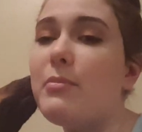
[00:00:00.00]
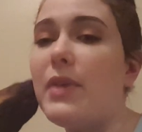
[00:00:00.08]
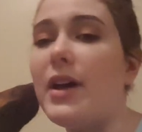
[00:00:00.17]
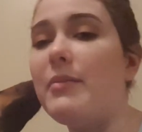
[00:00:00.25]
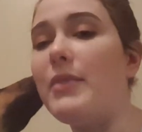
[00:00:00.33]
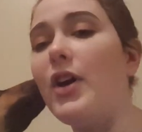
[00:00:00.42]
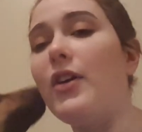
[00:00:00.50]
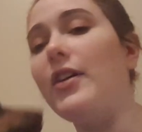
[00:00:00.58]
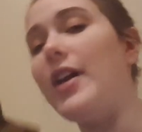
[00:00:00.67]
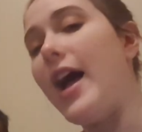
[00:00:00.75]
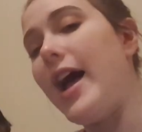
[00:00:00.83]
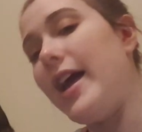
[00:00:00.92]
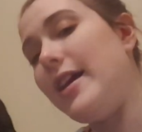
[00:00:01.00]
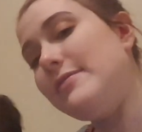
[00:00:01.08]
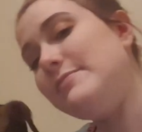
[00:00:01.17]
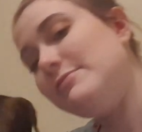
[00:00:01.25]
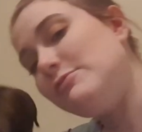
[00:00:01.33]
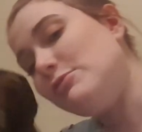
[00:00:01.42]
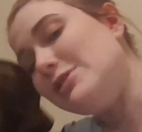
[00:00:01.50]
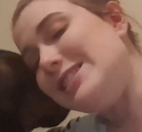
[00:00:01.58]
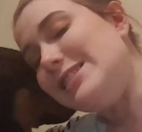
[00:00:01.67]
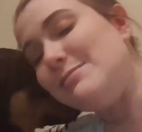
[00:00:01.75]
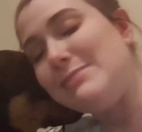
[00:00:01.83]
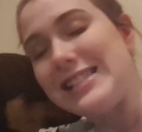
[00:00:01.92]
but her and I, we're
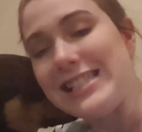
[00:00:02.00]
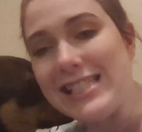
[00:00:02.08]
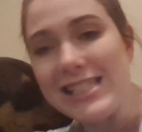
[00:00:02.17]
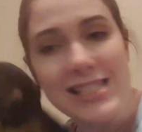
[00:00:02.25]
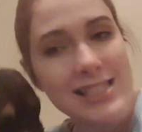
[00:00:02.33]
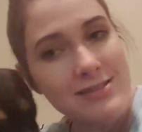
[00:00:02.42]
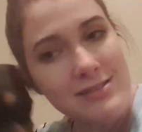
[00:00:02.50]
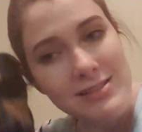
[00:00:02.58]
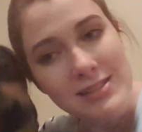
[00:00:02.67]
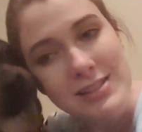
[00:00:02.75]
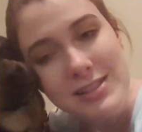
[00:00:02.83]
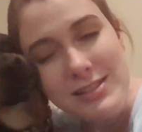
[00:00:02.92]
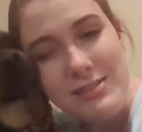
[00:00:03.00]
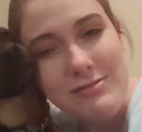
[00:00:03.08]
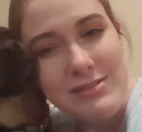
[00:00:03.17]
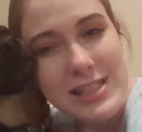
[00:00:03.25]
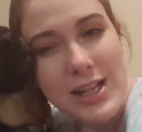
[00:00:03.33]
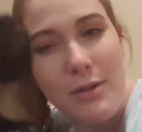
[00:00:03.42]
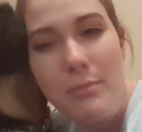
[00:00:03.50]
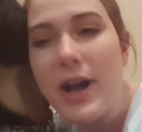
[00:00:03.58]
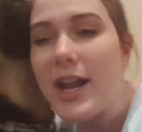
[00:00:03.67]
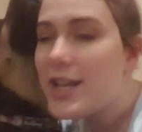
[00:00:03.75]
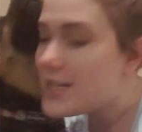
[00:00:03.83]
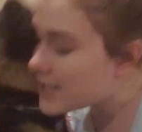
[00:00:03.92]
little buddies. We're little
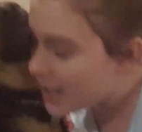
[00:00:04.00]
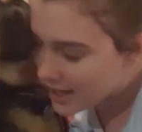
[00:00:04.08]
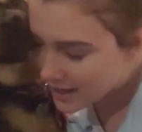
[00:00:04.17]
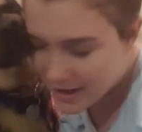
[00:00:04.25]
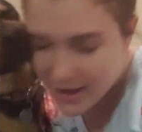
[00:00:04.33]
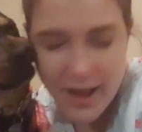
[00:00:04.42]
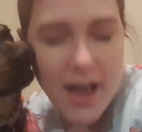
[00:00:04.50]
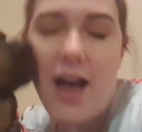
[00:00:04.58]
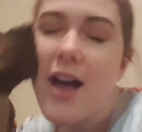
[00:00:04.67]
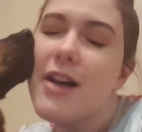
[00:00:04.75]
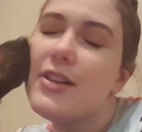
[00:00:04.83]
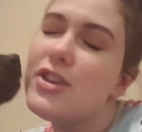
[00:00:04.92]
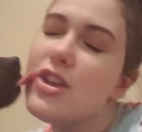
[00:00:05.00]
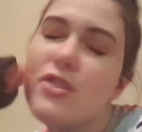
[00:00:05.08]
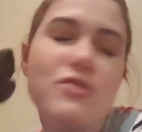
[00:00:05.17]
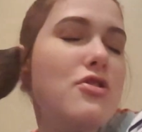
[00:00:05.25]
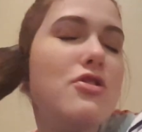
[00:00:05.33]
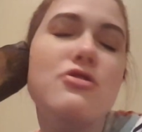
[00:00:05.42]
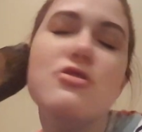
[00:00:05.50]
buddies, huh? Huh? Yes.